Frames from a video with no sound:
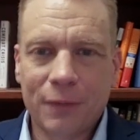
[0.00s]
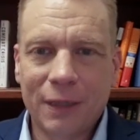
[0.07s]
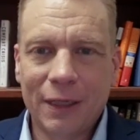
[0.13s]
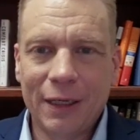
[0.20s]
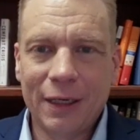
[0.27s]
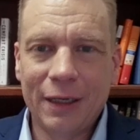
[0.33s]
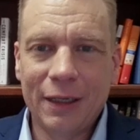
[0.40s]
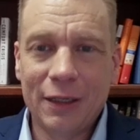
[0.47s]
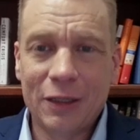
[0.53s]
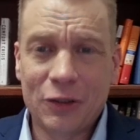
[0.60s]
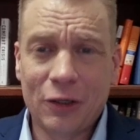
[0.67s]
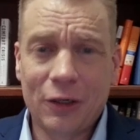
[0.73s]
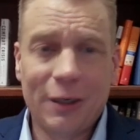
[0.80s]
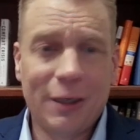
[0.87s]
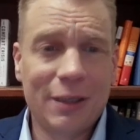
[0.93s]
and it
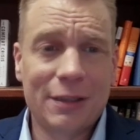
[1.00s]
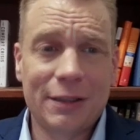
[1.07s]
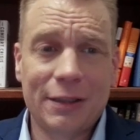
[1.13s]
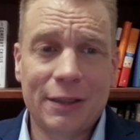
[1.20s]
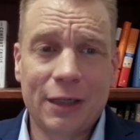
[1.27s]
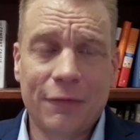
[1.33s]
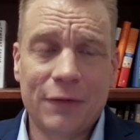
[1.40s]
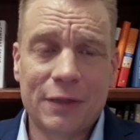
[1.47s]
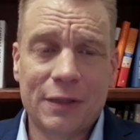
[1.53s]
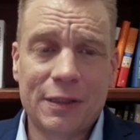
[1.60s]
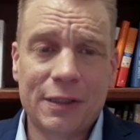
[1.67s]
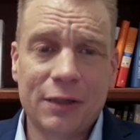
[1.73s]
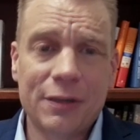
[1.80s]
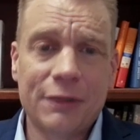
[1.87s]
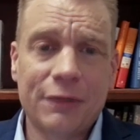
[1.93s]
started instantly enough as a
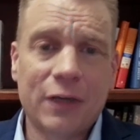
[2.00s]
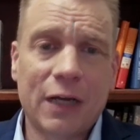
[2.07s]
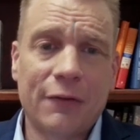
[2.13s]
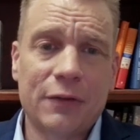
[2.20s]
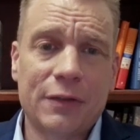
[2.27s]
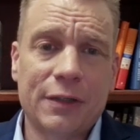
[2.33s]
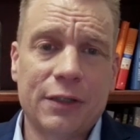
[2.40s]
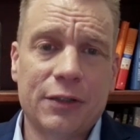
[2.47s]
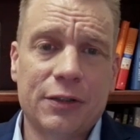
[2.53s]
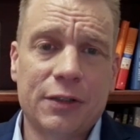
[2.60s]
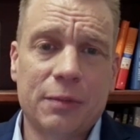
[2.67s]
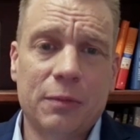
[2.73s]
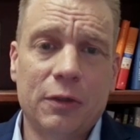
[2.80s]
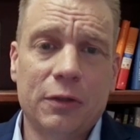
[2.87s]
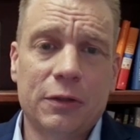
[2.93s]
series of conversations
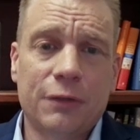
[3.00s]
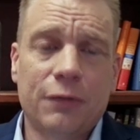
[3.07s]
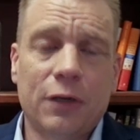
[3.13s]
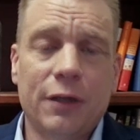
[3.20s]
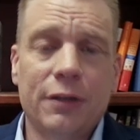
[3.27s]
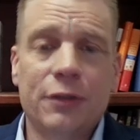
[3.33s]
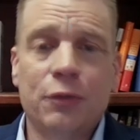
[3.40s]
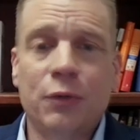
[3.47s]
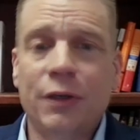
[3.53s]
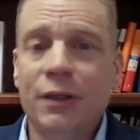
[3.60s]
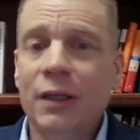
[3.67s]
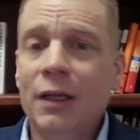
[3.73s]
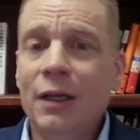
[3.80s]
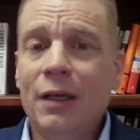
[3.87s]
amongst friends with